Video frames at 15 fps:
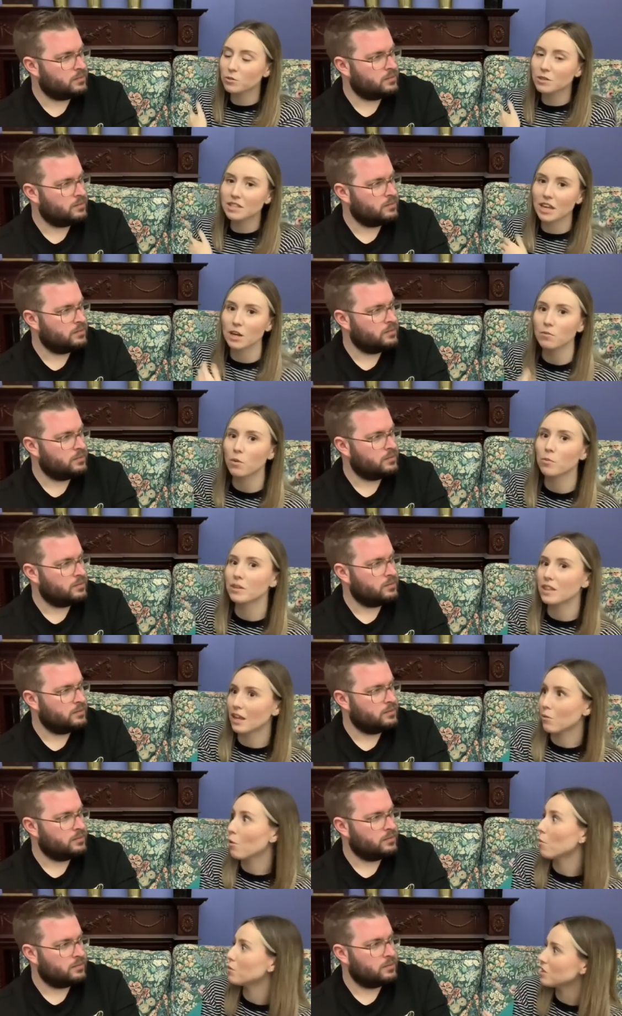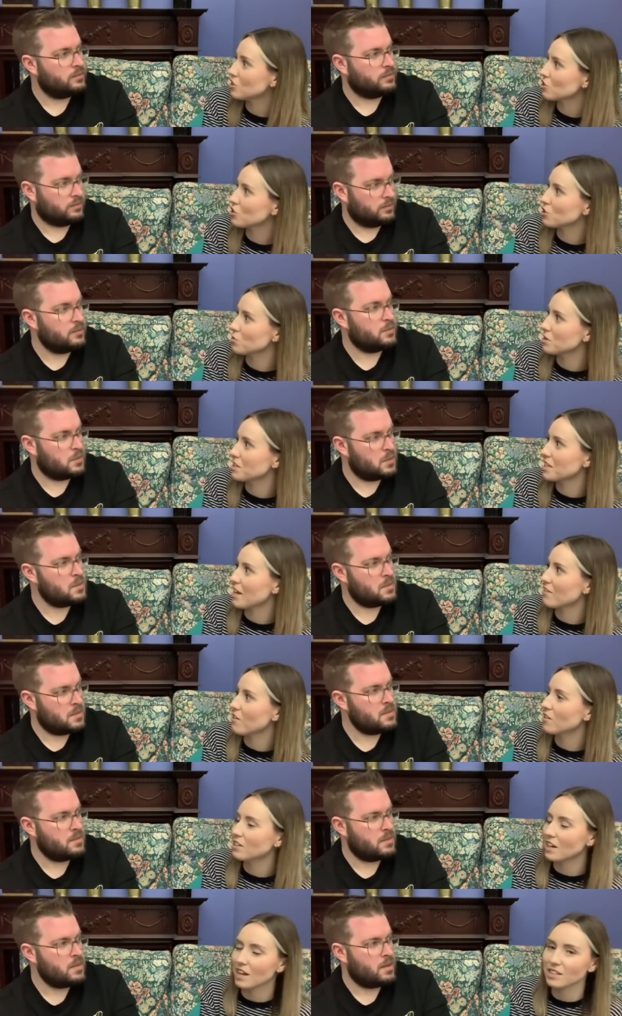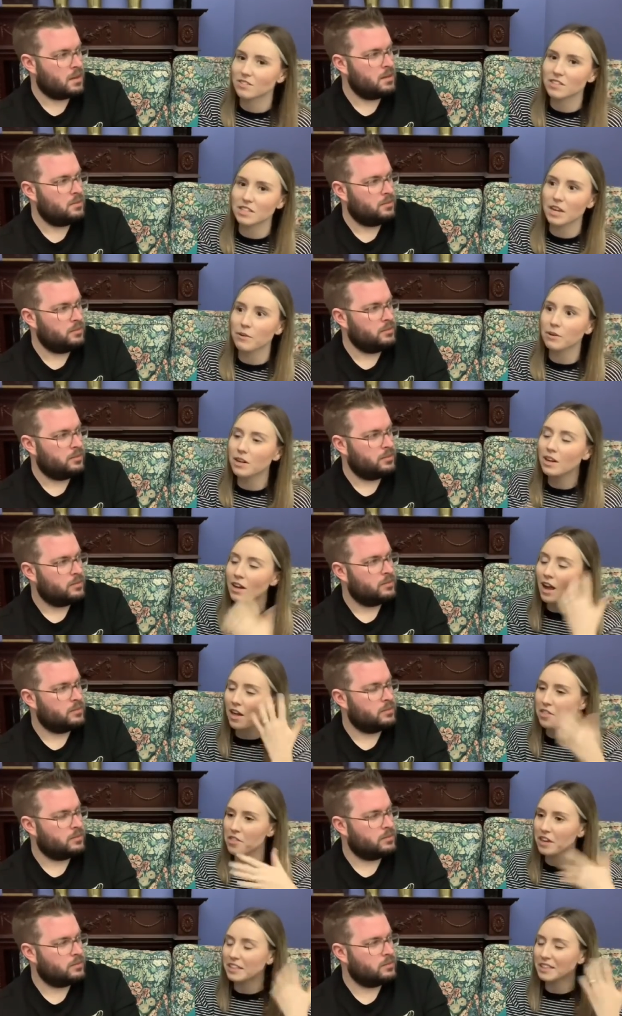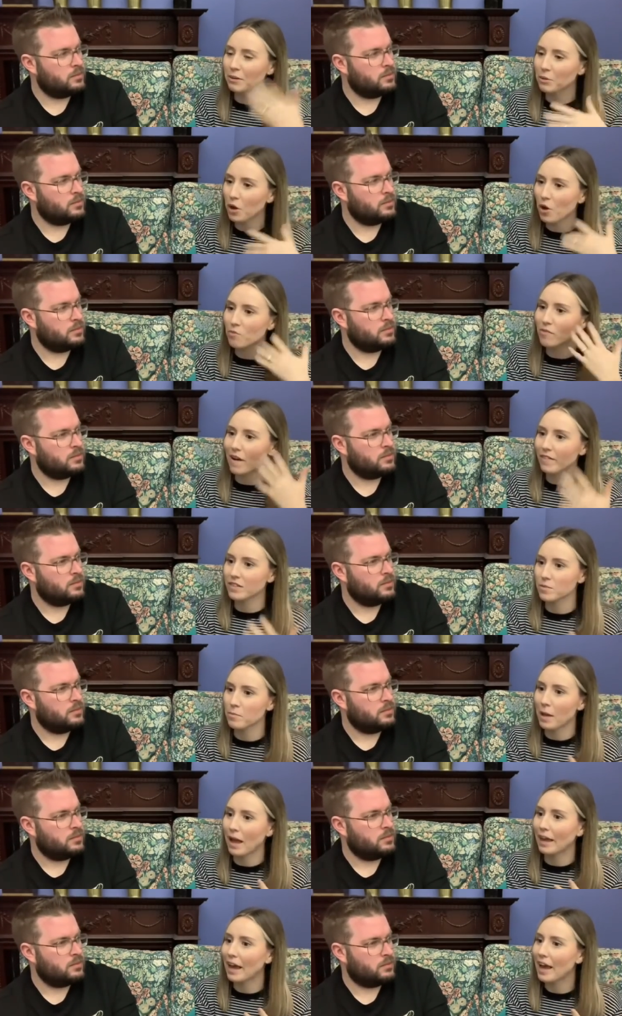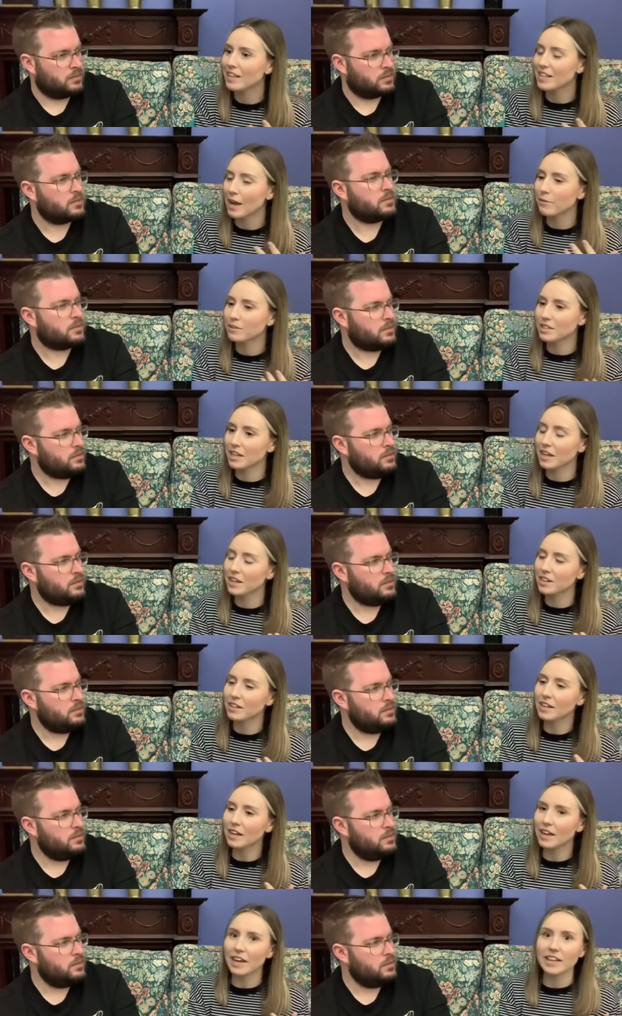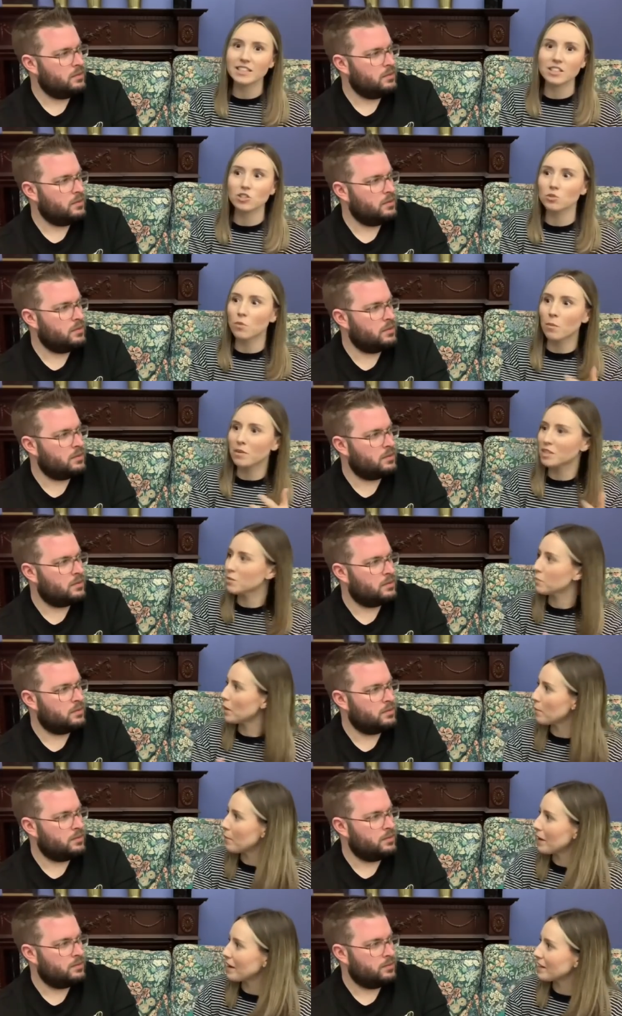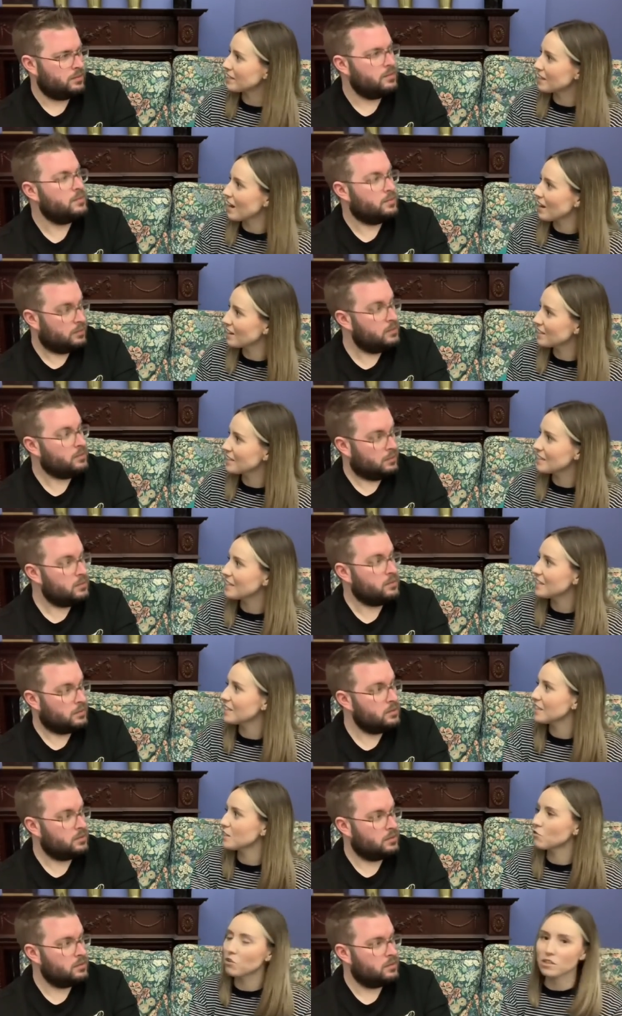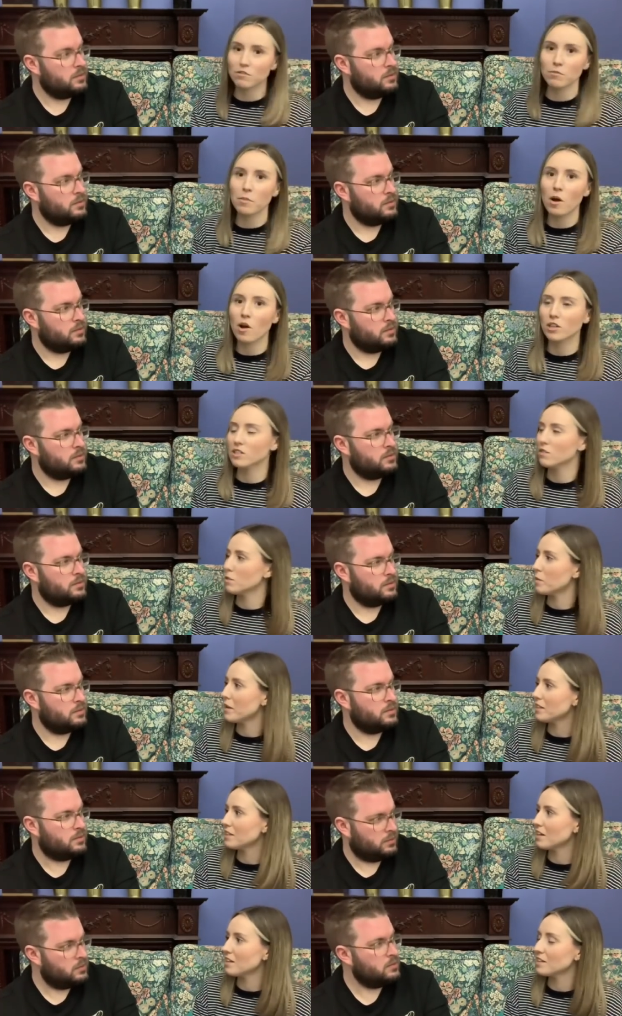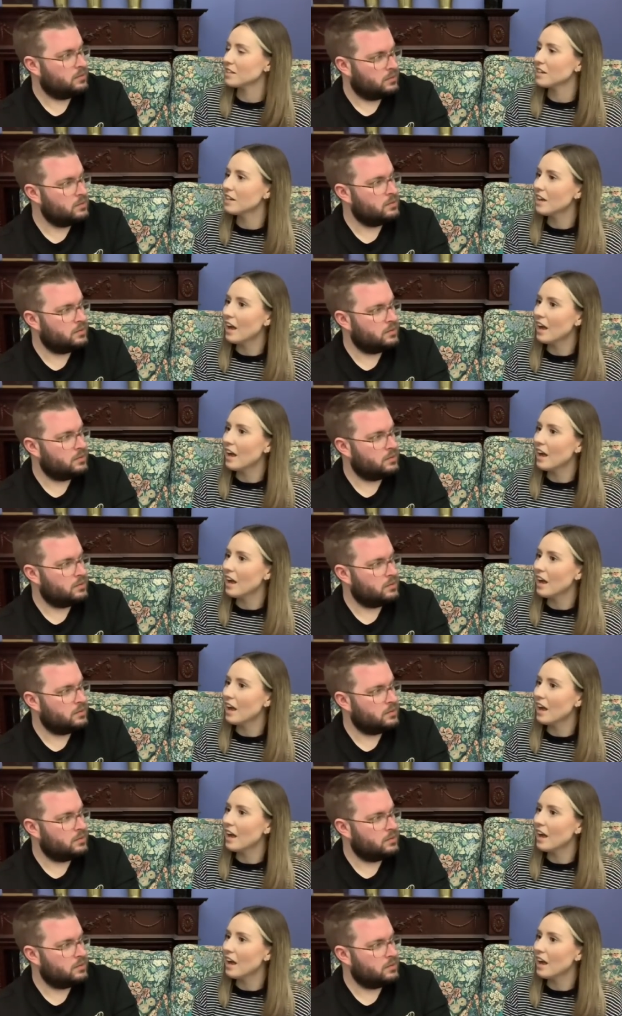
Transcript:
Speaker 1: we did come up with, like what we discussed with Sarah on the last video, and things that were going around in my head, I was thinking, is it someone with split personality? And these are all different parts of his personality.